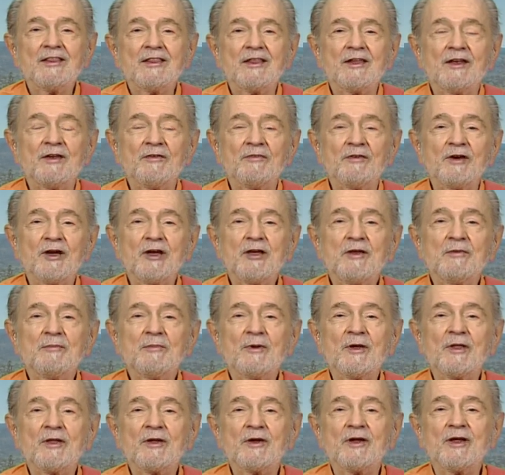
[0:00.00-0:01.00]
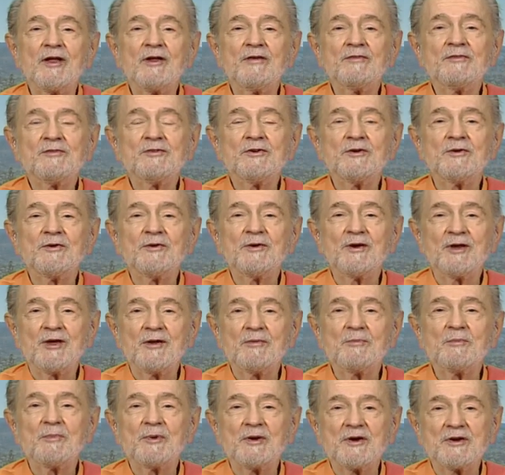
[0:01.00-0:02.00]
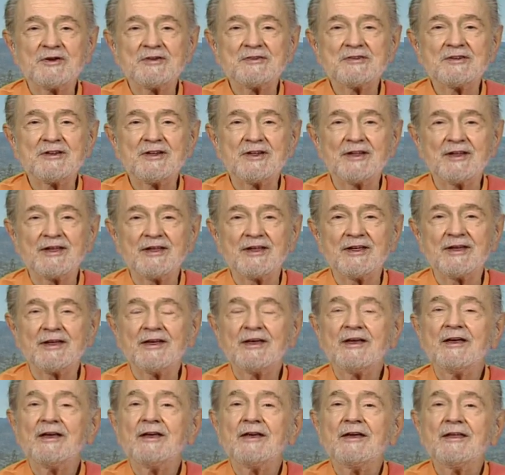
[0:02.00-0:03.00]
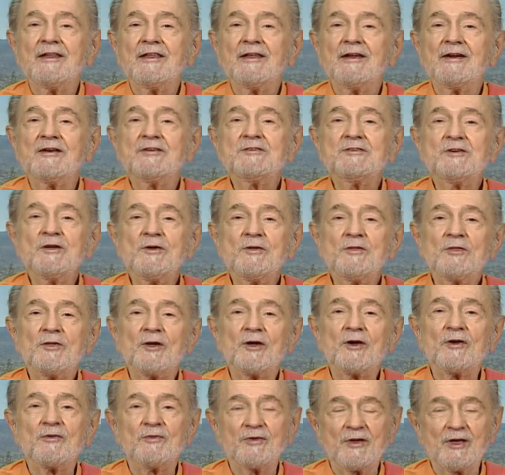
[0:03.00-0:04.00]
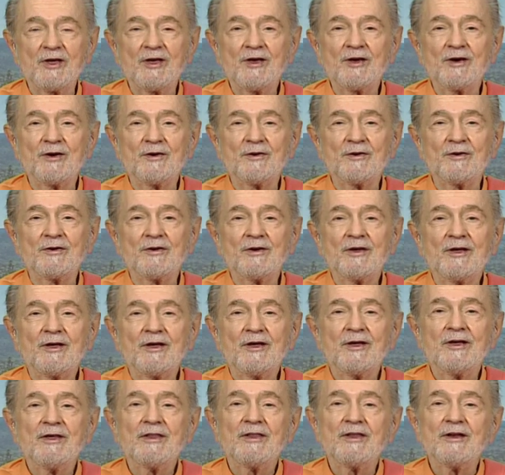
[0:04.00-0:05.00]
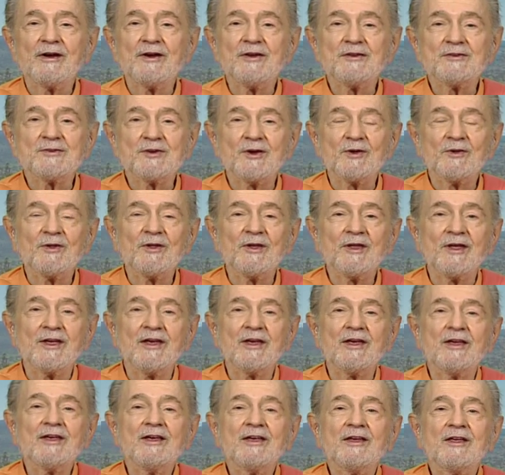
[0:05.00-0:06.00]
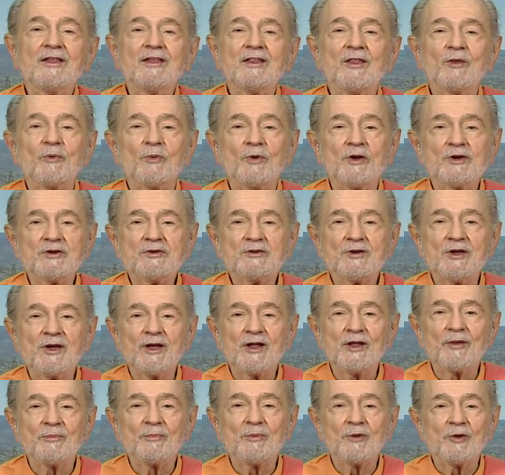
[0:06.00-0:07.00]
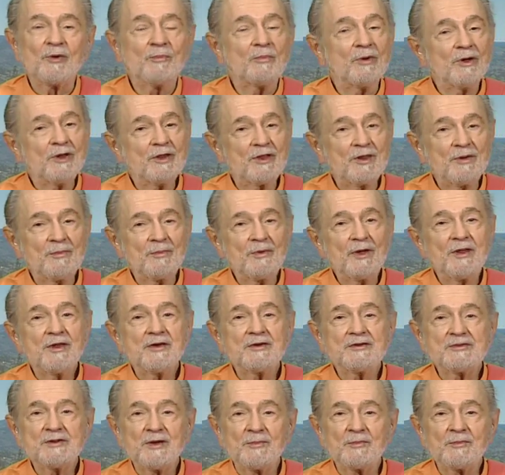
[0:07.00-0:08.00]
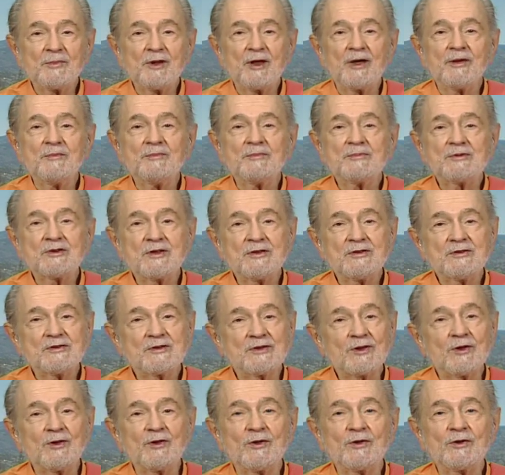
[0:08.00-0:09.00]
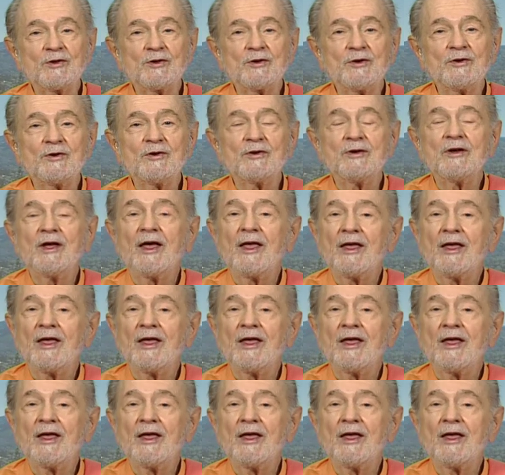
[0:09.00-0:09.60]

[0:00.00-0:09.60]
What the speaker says: The divine mother loves you impersonally. There is no thought of ego. There is only the wish to help you, but the mother sometimes can scold you.